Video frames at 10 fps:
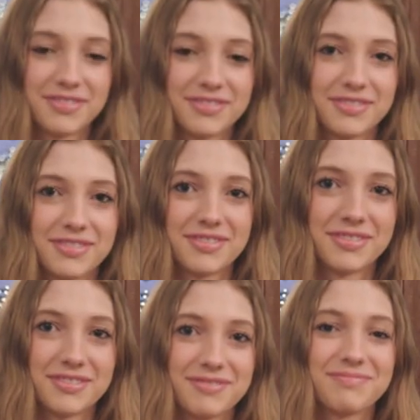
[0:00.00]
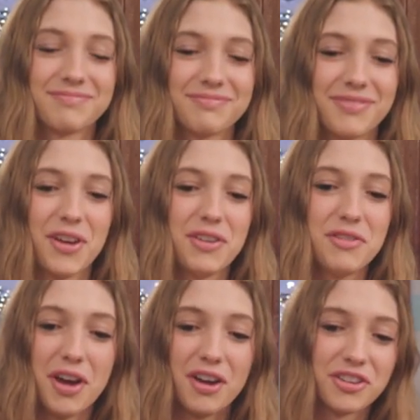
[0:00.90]
it looking valid? I don't even
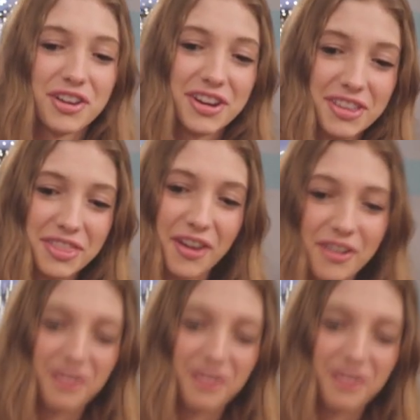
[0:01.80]
know how you're gonna eat that,